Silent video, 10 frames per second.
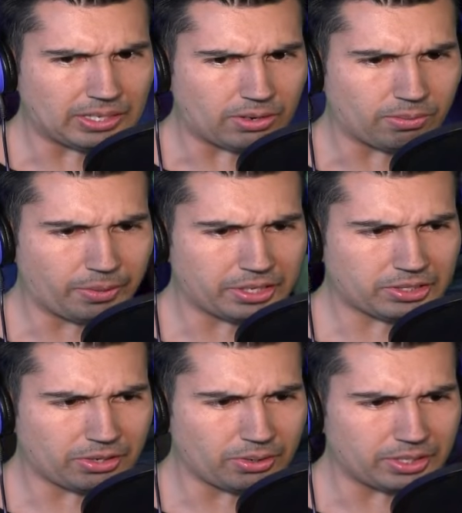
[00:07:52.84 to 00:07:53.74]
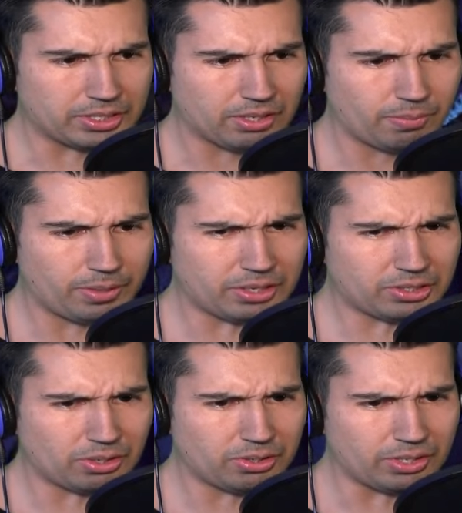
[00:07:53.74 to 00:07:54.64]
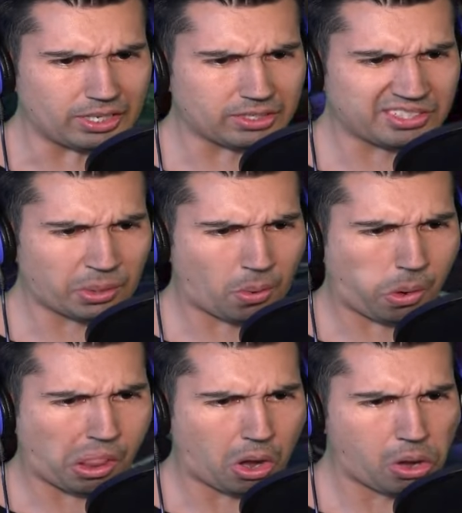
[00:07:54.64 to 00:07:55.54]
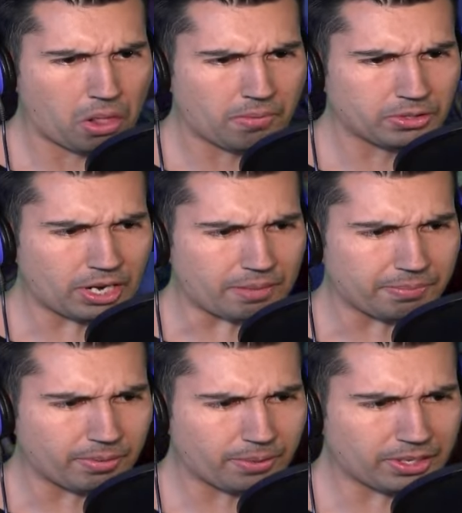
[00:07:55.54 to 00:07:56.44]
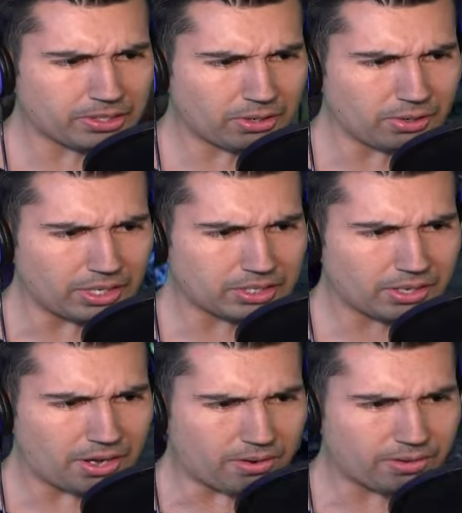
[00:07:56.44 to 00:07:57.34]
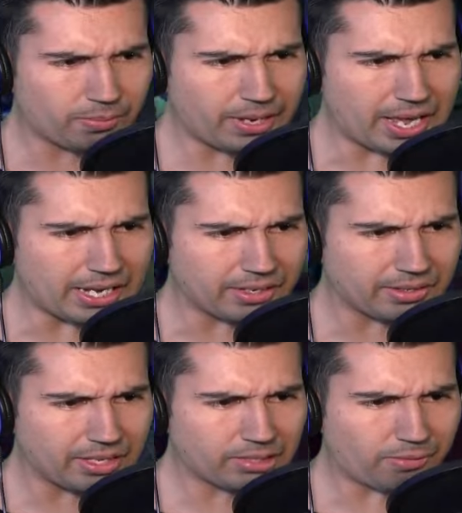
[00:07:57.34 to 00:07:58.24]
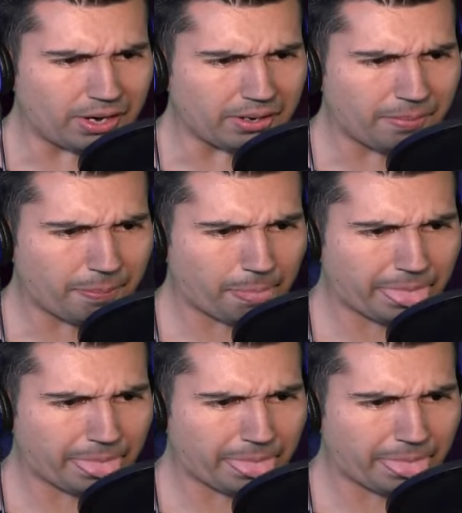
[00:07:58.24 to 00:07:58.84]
No, we can still do this. We can still do this. Shut up. We can still do this. No, we got it. It's fine.